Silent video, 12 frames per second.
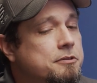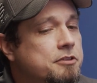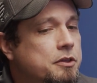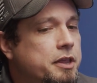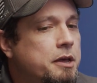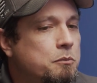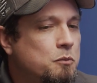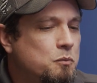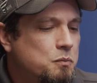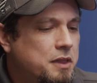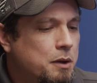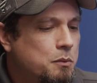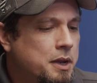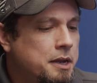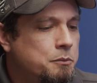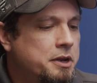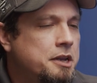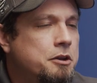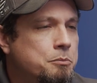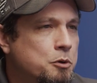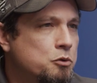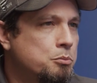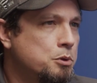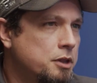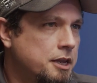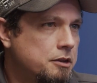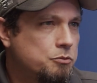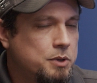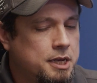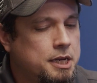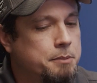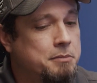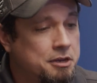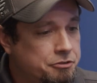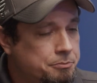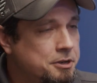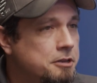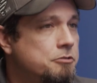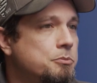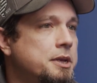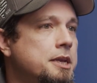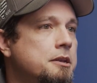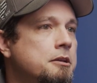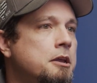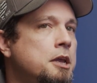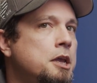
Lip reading: So that way we can do multiple things. We can get measurements. We can